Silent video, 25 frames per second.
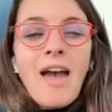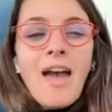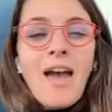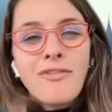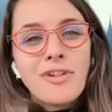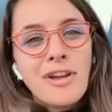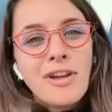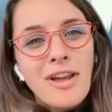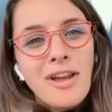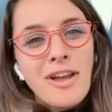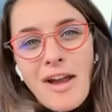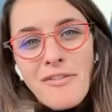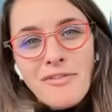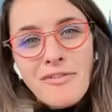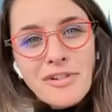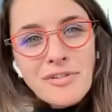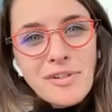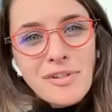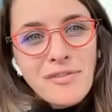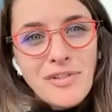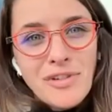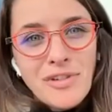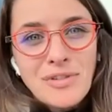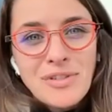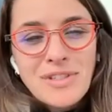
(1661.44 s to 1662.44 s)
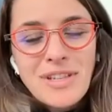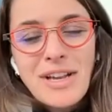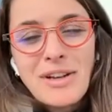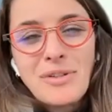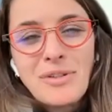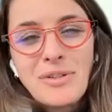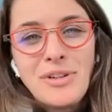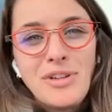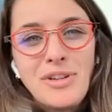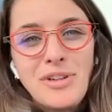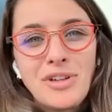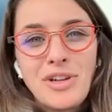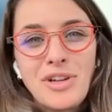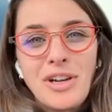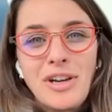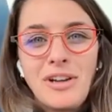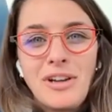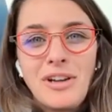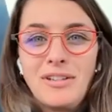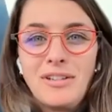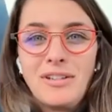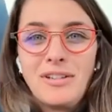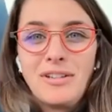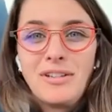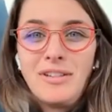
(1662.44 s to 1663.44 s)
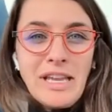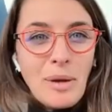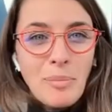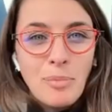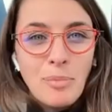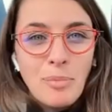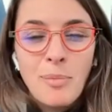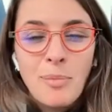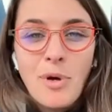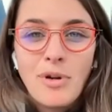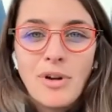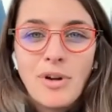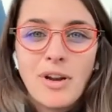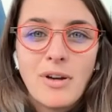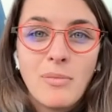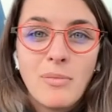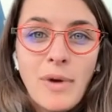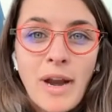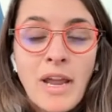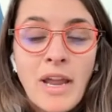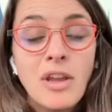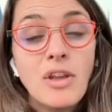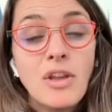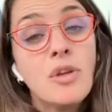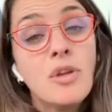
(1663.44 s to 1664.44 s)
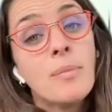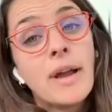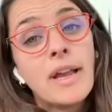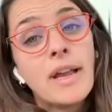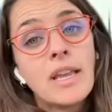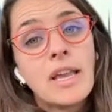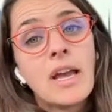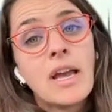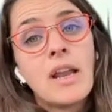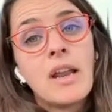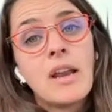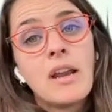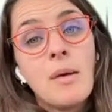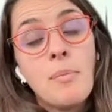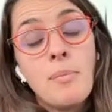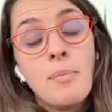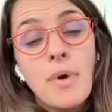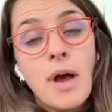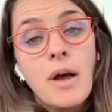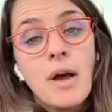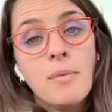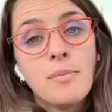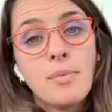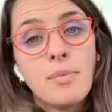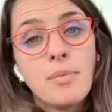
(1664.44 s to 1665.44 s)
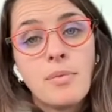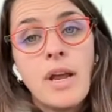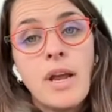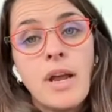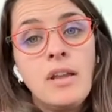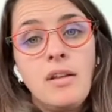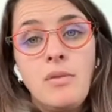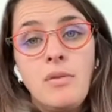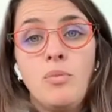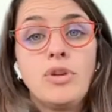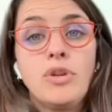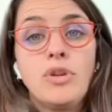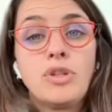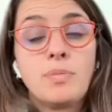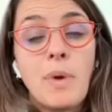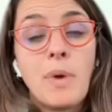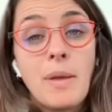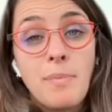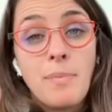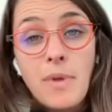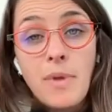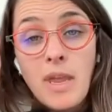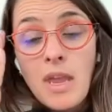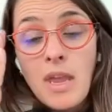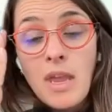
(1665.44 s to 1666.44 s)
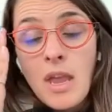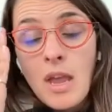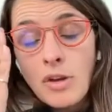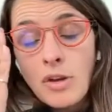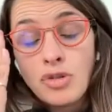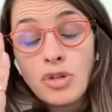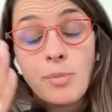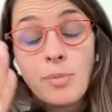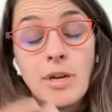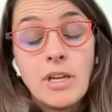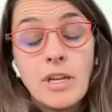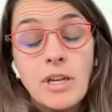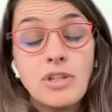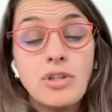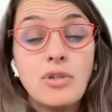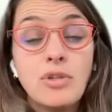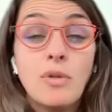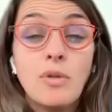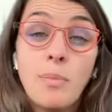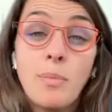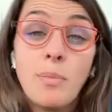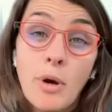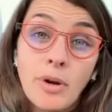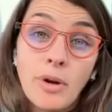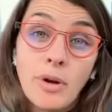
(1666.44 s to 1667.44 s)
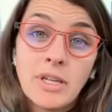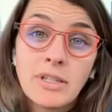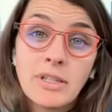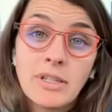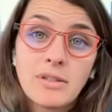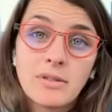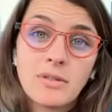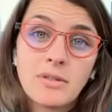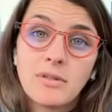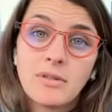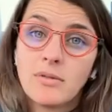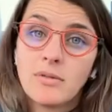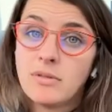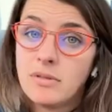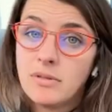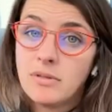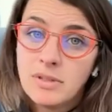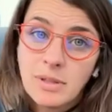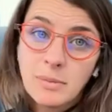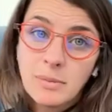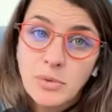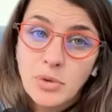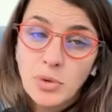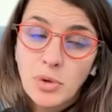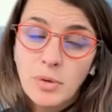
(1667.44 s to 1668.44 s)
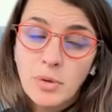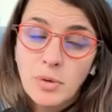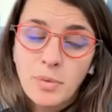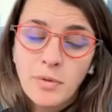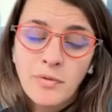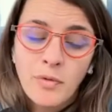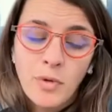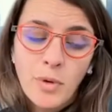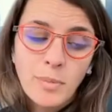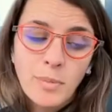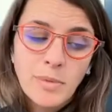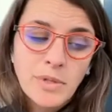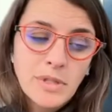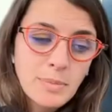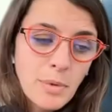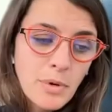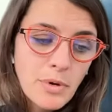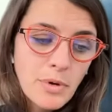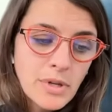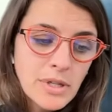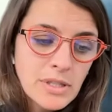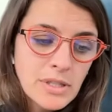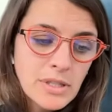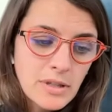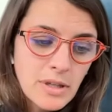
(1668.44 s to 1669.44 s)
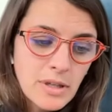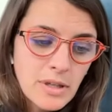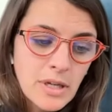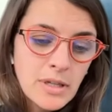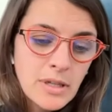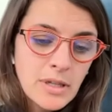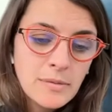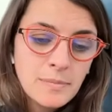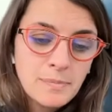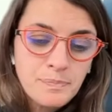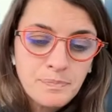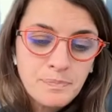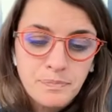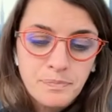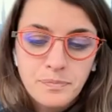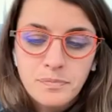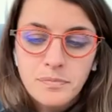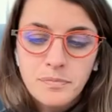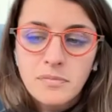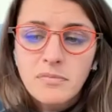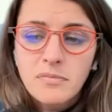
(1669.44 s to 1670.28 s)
every every review cycle you're gonna like get promoted right you might get a bump right which might be attributed to a bonus some sort of performance bonus um,